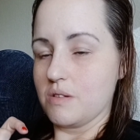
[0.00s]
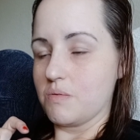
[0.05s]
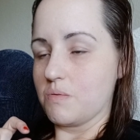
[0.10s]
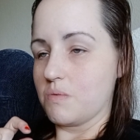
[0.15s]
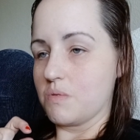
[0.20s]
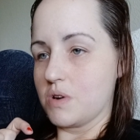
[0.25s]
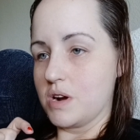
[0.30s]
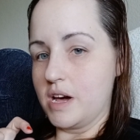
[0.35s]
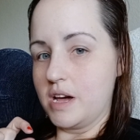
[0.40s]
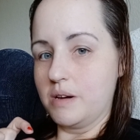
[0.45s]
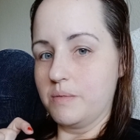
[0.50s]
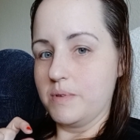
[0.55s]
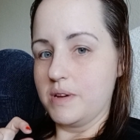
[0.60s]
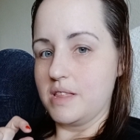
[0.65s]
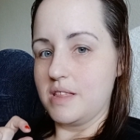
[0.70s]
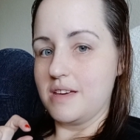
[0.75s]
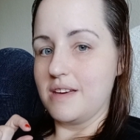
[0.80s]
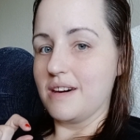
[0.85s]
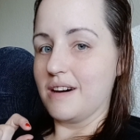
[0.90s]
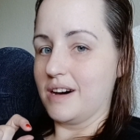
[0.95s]
Run
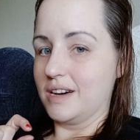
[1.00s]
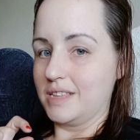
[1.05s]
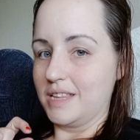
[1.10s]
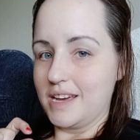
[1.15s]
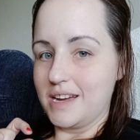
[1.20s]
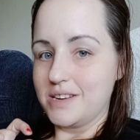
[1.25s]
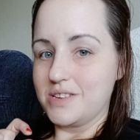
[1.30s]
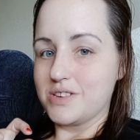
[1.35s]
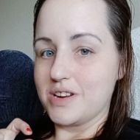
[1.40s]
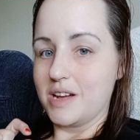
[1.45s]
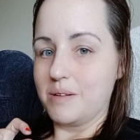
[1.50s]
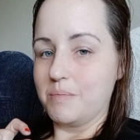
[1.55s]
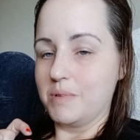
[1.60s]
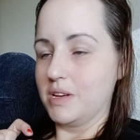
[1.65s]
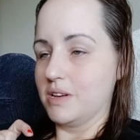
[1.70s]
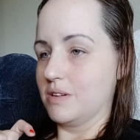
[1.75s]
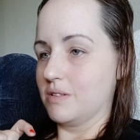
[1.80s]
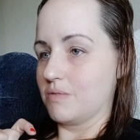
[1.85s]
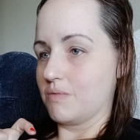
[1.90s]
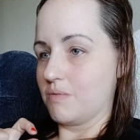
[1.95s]
with it on that
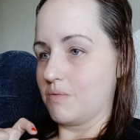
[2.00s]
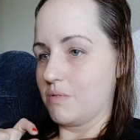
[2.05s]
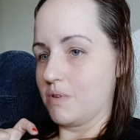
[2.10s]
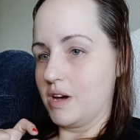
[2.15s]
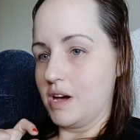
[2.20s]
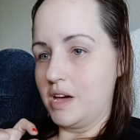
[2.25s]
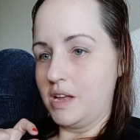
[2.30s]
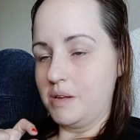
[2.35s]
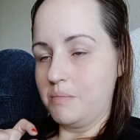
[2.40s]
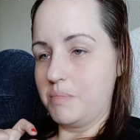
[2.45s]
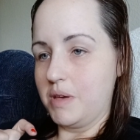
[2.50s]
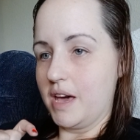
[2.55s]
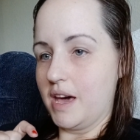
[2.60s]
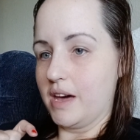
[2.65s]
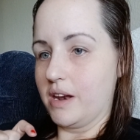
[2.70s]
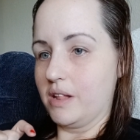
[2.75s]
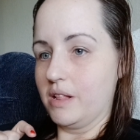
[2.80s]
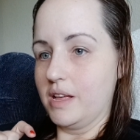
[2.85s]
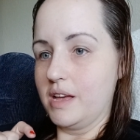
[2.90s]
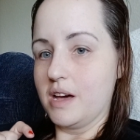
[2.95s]
treadmill. Run and
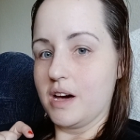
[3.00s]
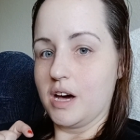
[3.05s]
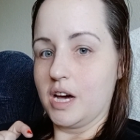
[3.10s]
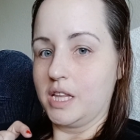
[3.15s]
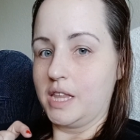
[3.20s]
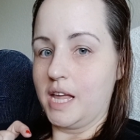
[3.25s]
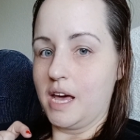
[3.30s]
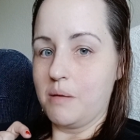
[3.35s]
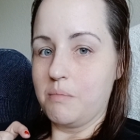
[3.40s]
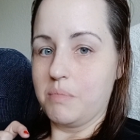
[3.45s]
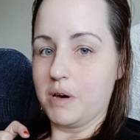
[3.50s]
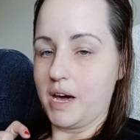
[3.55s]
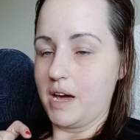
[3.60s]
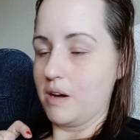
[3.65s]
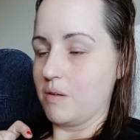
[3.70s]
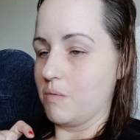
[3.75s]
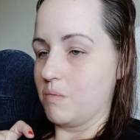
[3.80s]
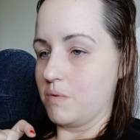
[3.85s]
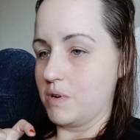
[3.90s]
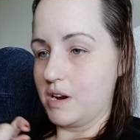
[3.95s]
paddle it on that bike.
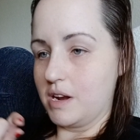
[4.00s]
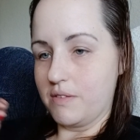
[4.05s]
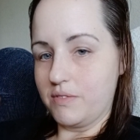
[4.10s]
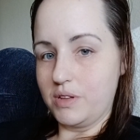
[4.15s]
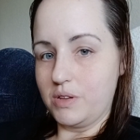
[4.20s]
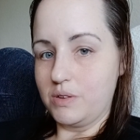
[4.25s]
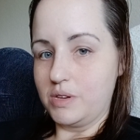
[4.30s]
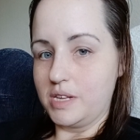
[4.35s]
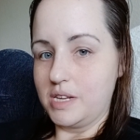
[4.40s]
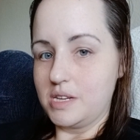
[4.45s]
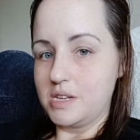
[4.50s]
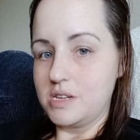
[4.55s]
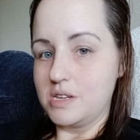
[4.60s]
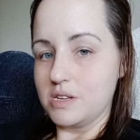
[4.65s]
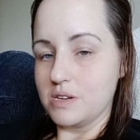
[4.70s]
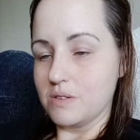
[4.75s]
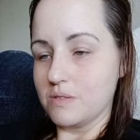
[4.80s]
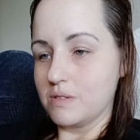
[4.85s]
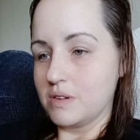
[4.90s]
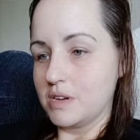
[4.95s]
Whatever you need to
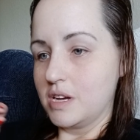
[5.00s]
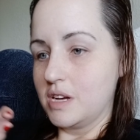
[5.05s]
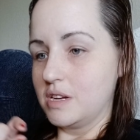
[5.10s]
do.